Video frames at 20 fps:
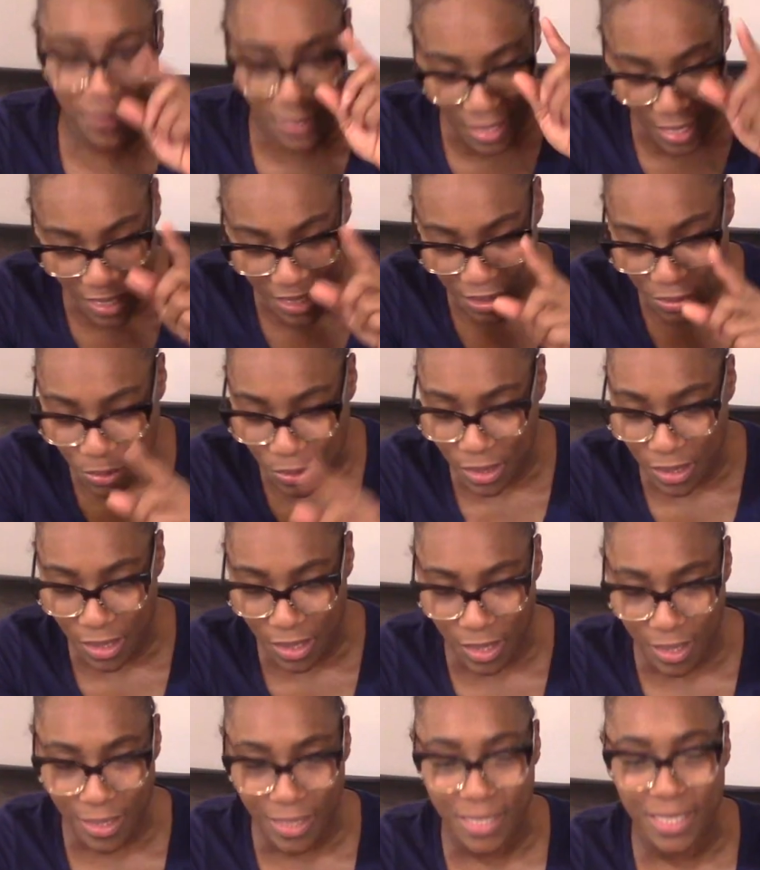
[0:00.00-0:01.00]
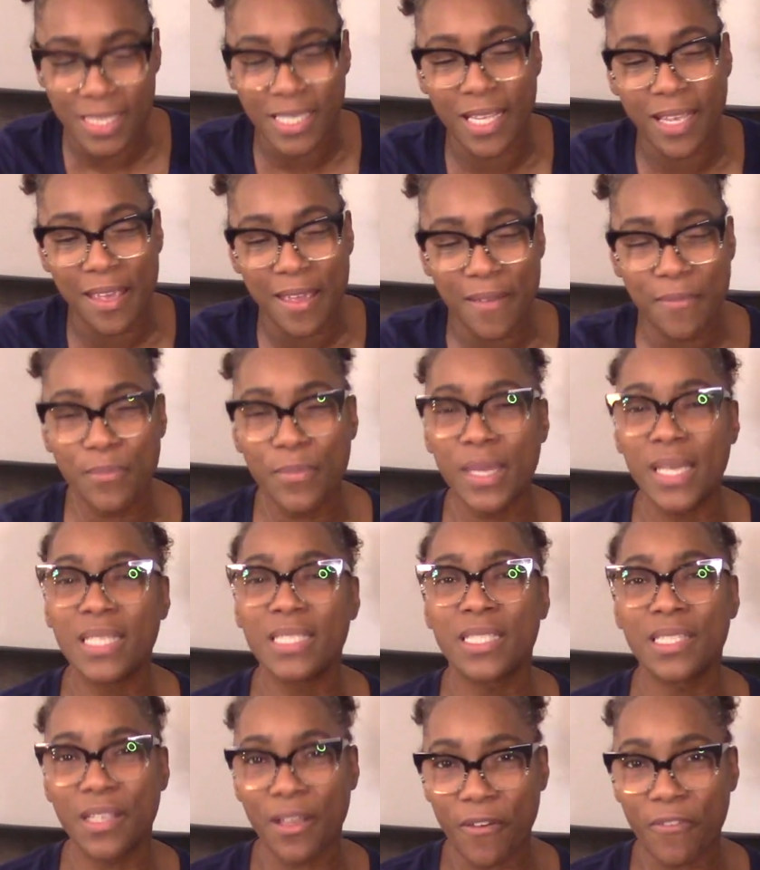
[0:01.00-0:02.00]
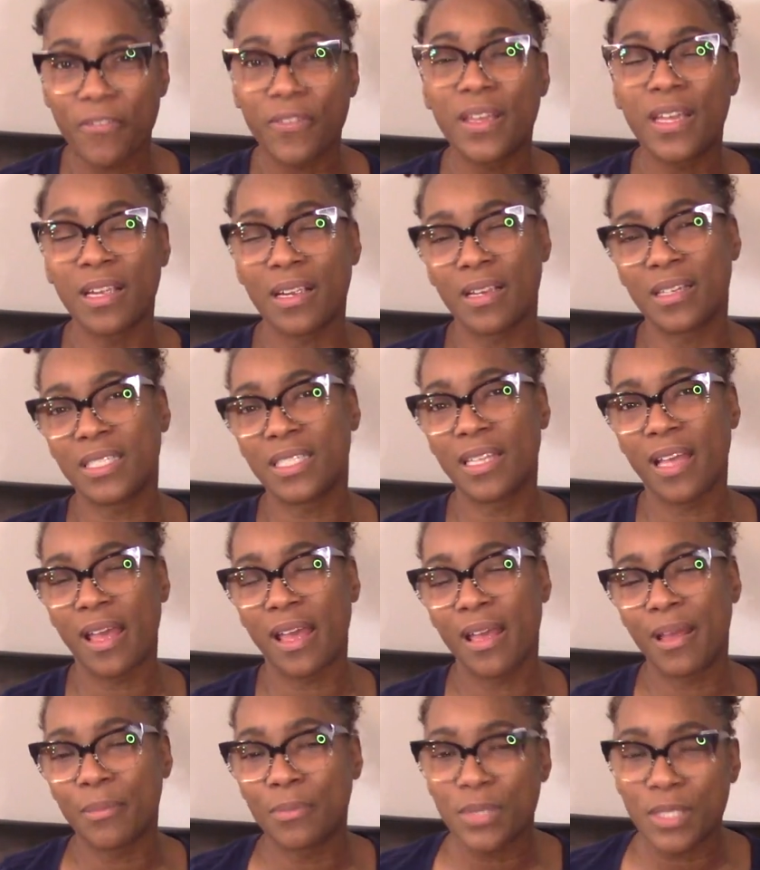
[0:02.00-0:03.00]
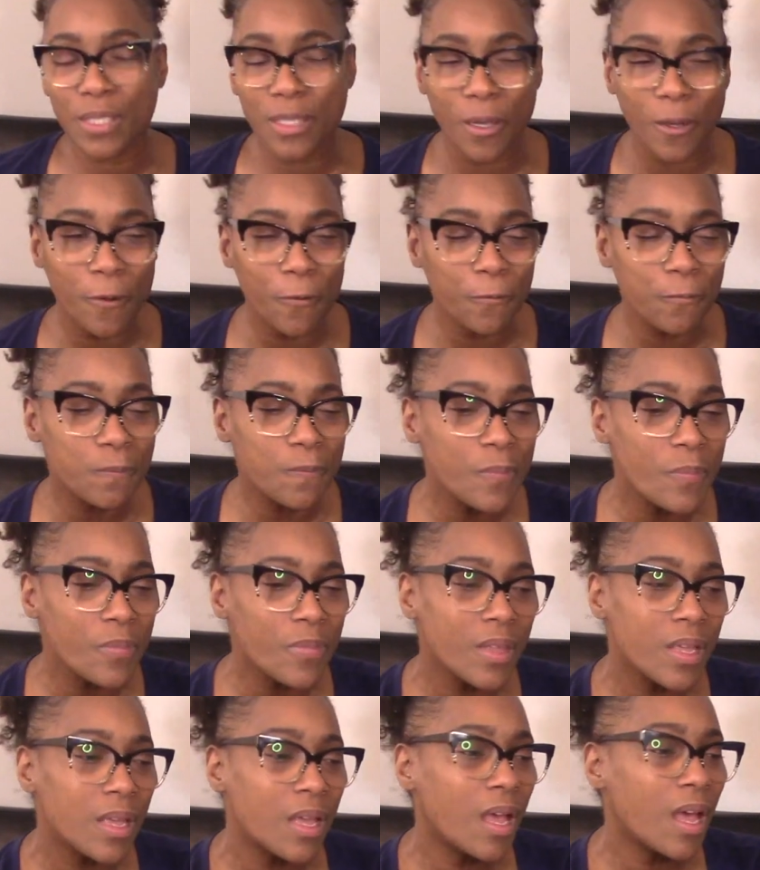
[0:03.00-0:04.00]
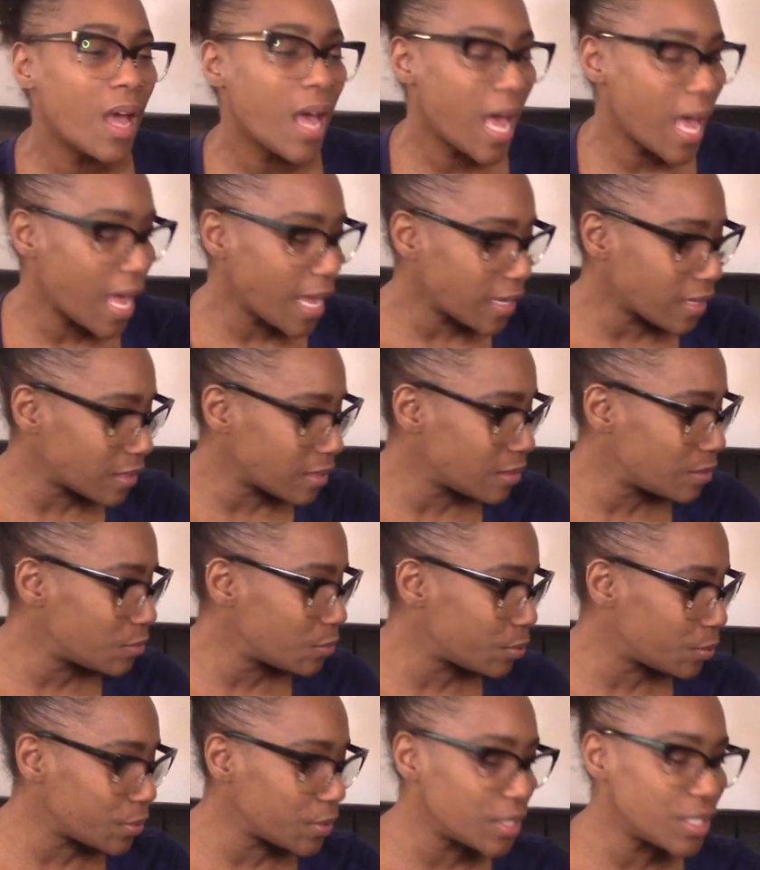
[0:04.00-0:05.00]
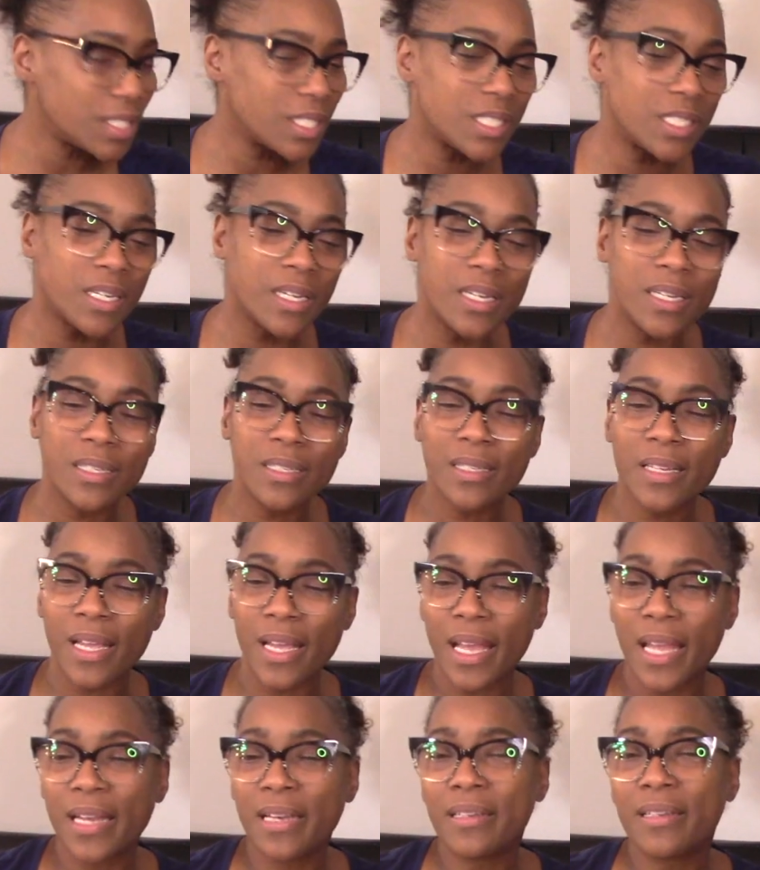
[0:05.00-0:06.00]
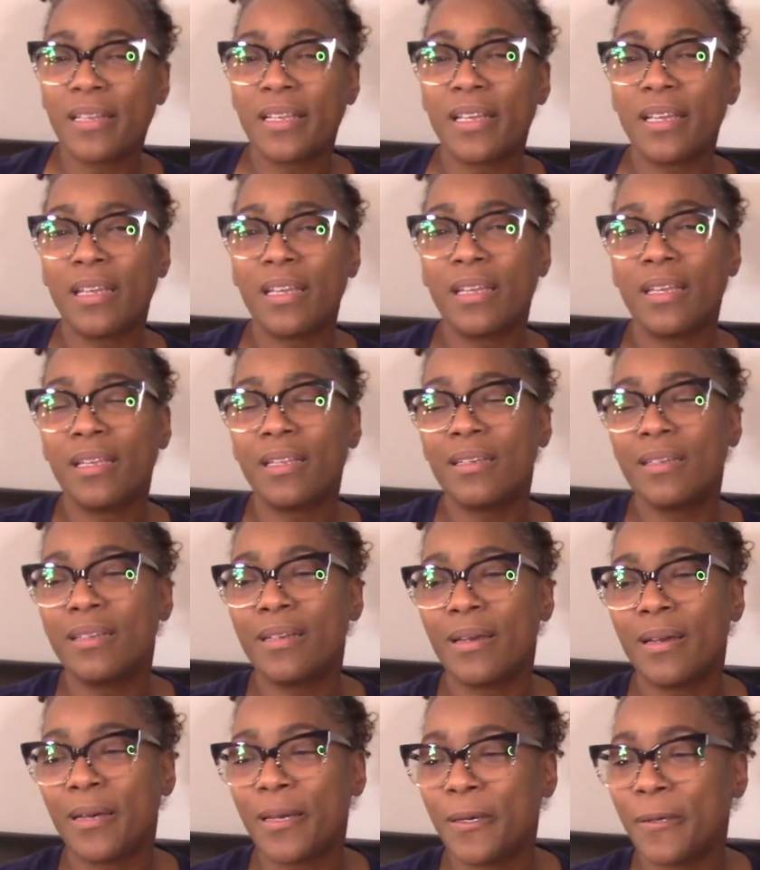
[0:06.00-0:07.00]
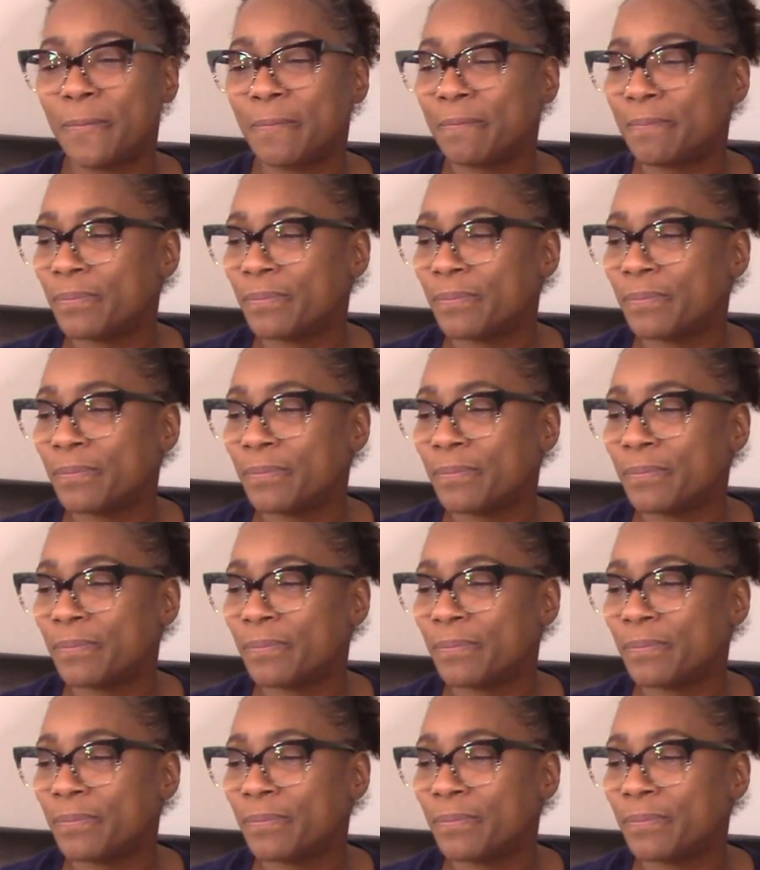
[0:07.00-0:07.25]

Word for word: That's what it is. It give me self-care time. So I can appreciate that. And um,